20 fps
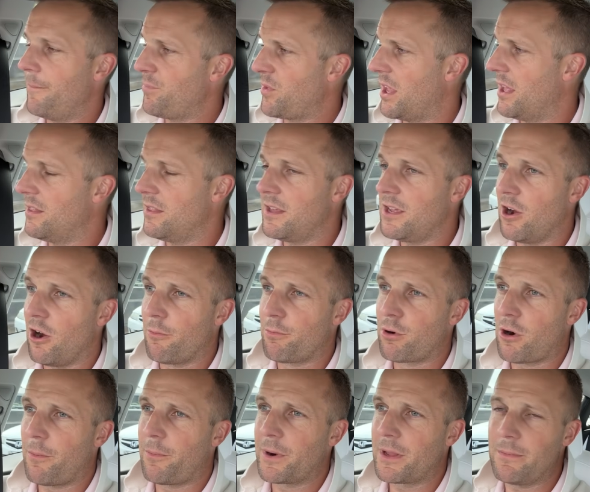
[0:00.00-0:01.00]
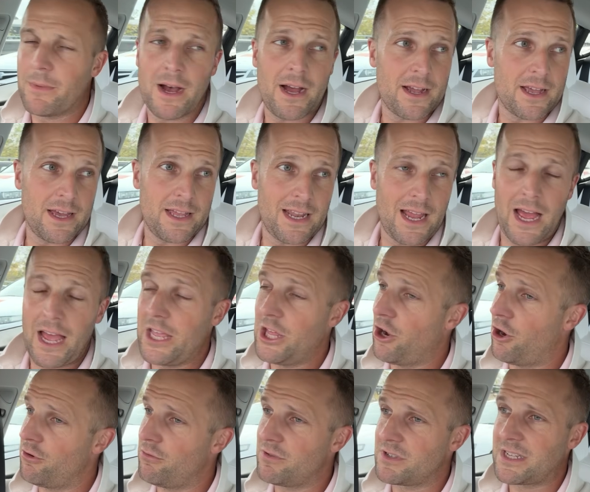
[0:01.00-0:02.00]
in the old property market. You
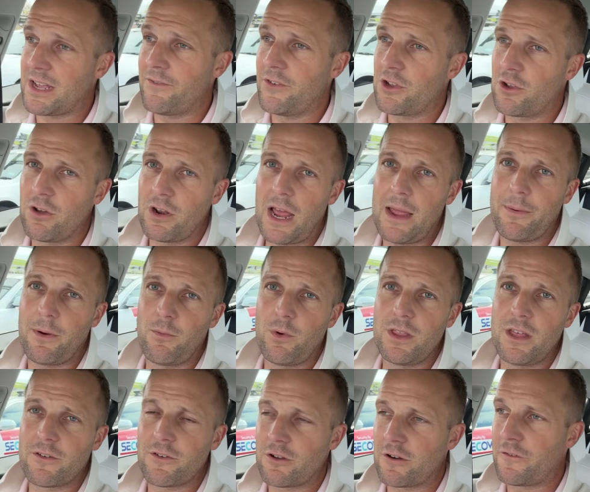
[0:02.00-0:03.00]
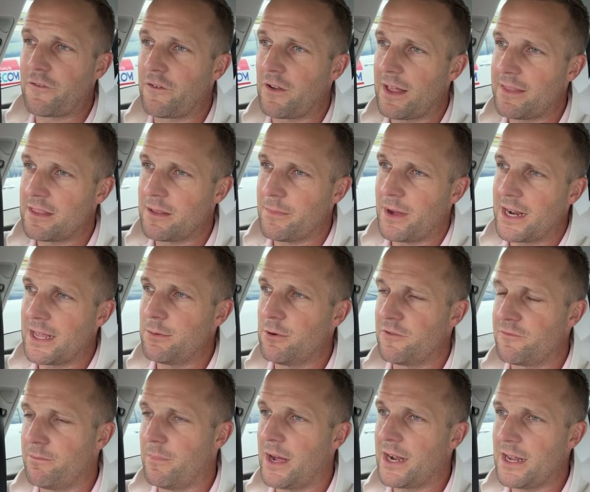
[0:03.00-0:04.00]
know, something could happen where they've got to flood the money
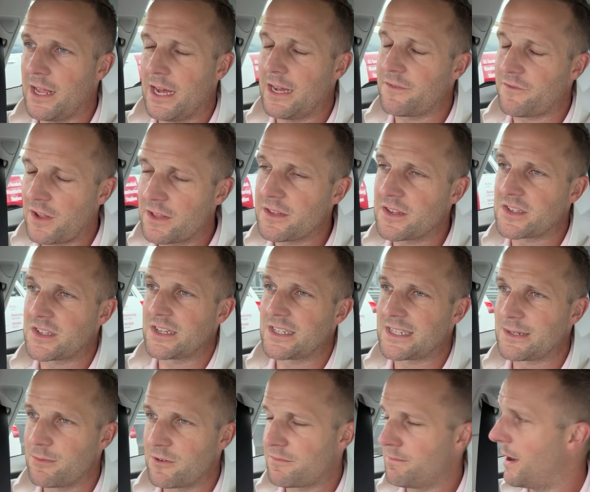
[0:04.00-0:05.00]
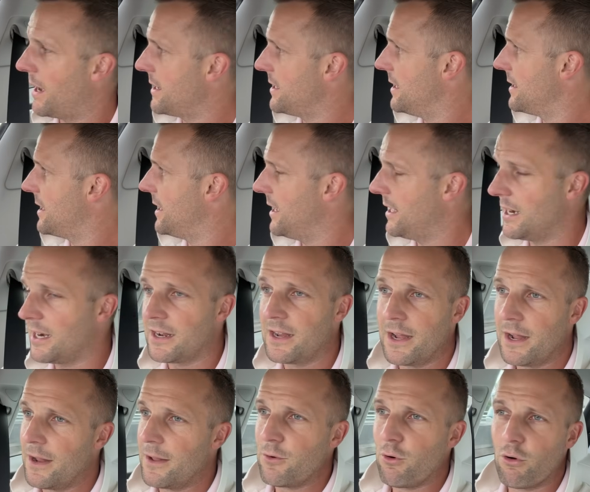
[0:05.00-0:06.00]
with flood the system with money again, and
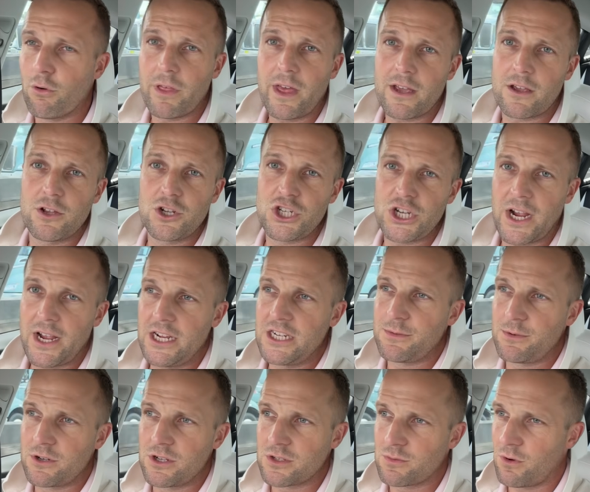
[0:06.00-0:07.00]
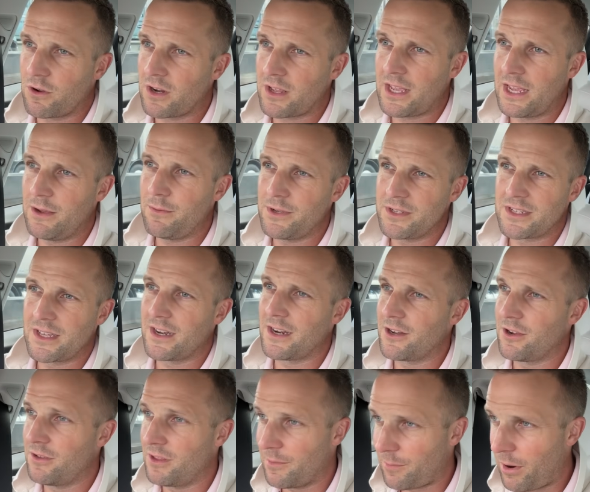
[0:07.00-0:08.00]
all that could change, because what are Kiwis going
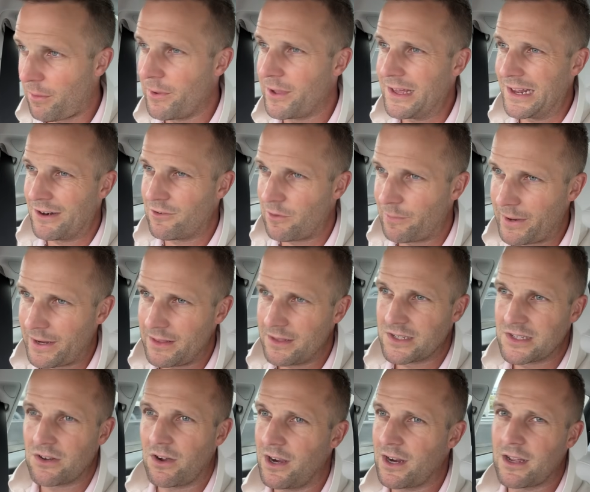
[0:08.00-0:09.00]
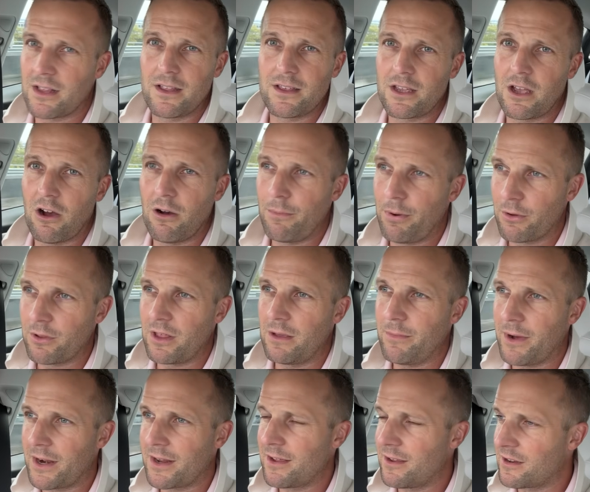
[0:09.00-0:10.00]
to do? They're probably going to repeat the cycle and go and put their
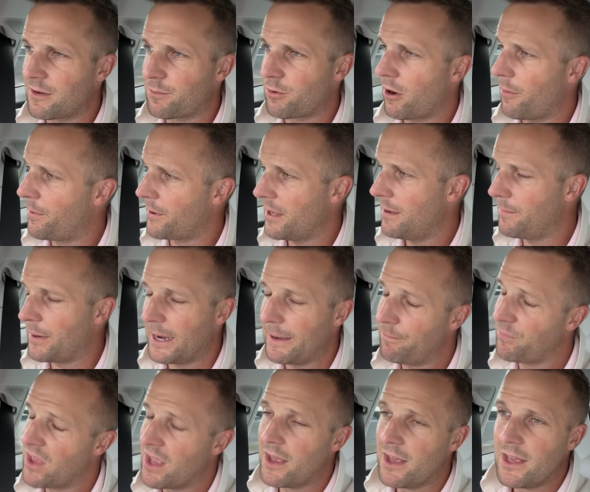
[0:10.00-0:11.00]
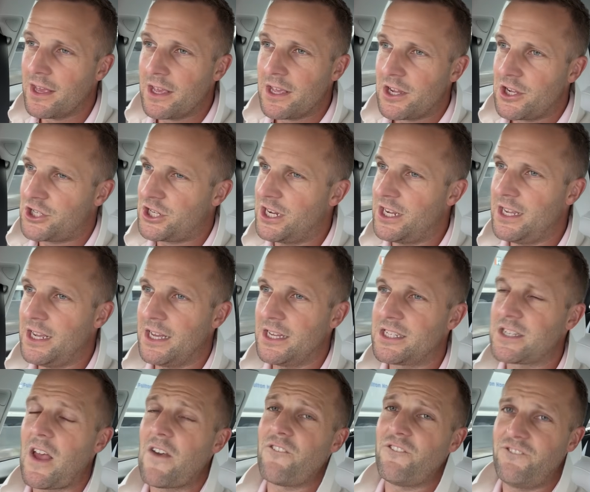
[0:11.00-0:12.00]
money into property. But she
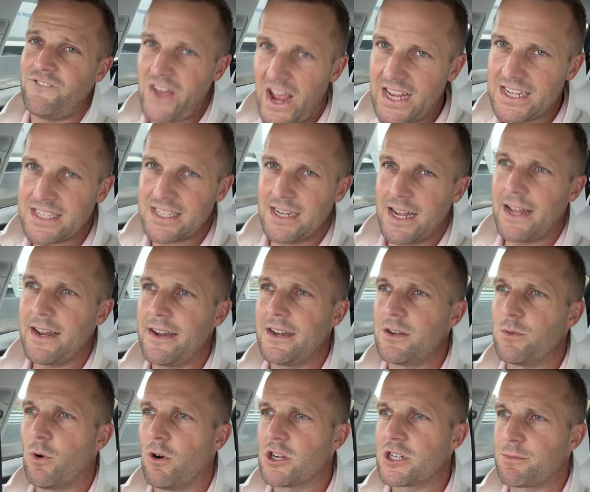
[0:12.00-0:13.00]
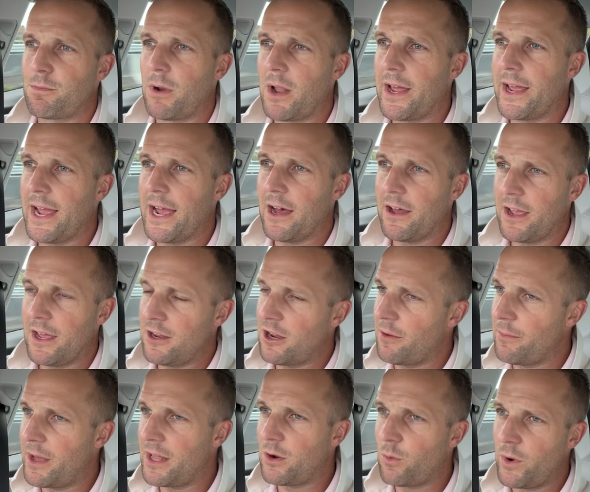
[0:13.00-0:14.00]
is fascinating to watch play out, and no
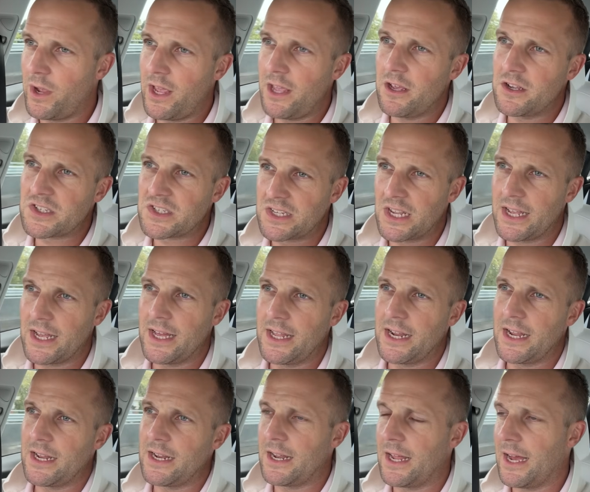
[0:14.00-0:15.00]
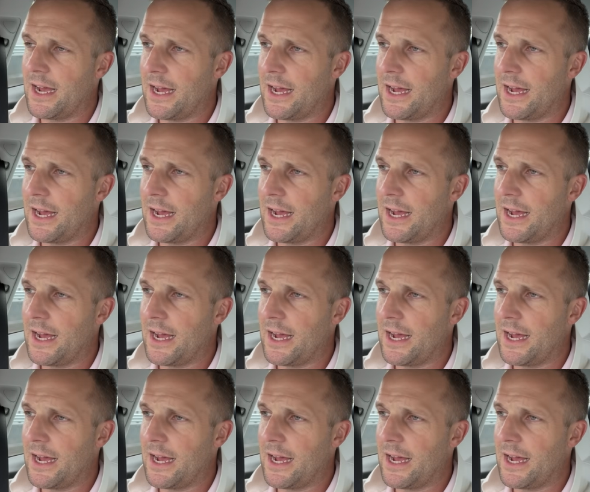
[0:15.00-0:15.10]
matter where you sit in it,